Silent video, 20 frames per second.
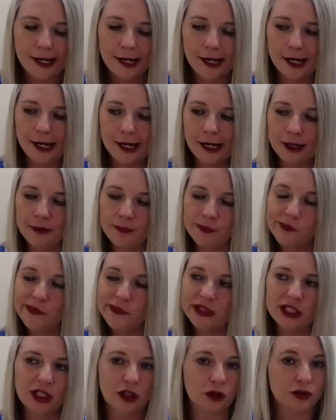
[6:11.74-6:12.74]

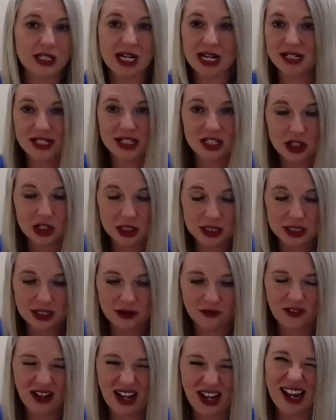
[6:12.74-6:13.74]
Dietitians,
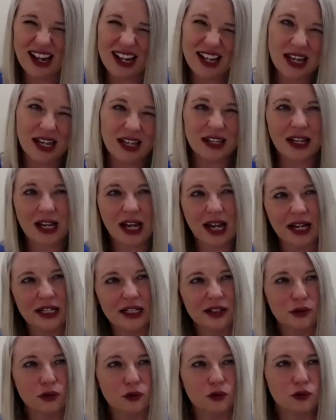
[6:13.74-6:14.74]
if I can
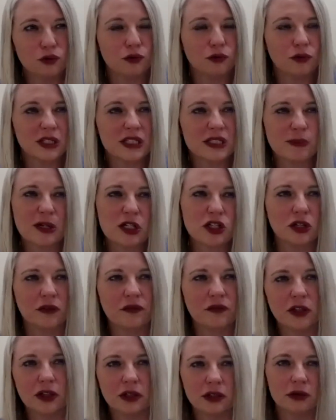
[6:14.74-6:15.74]
kind of, especially if
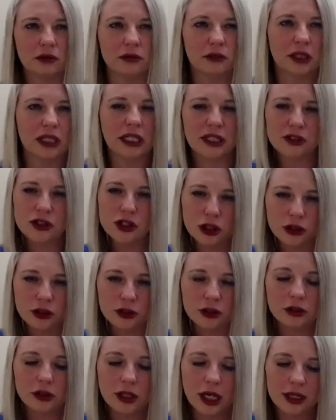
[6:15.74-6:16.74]
they're
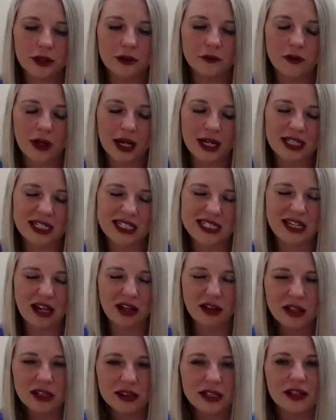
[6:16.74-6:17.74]
internal, I can
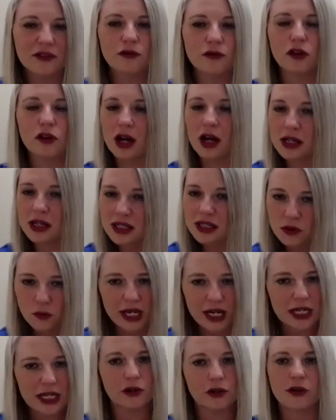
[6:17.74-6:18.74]
tell that they've lost
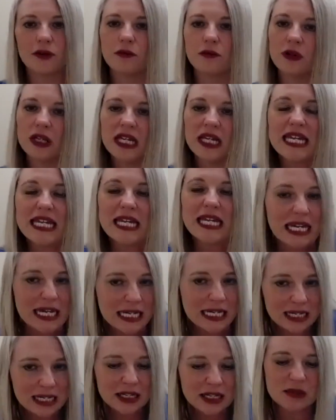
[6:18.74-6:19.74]
weight or
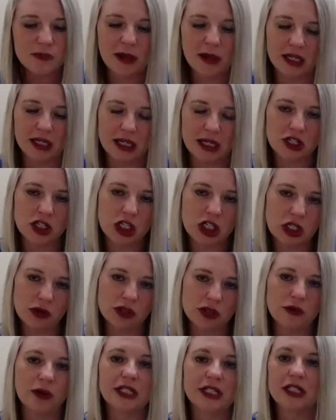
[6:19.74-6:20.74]
eating has been an issue.
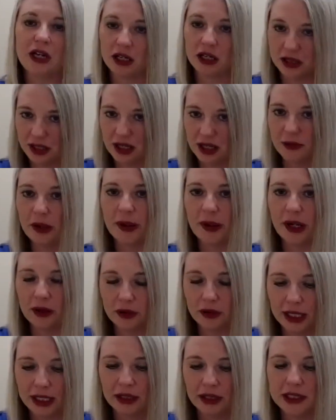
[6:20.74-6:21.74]
So I talk to them
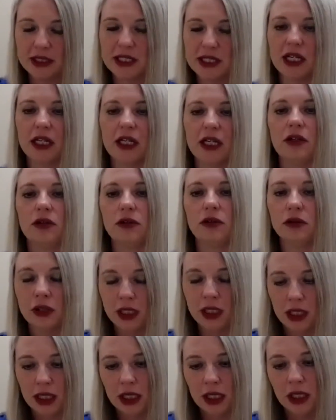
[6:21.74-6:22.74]
about like, let's get you
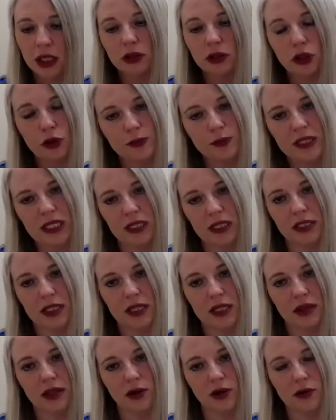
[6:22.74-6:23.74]
looped
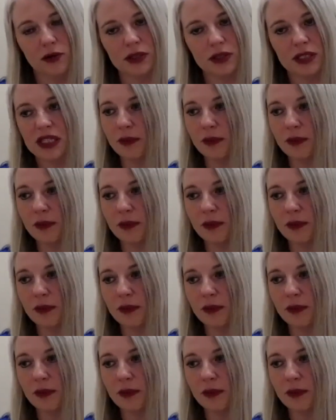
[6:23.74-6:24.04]
into those.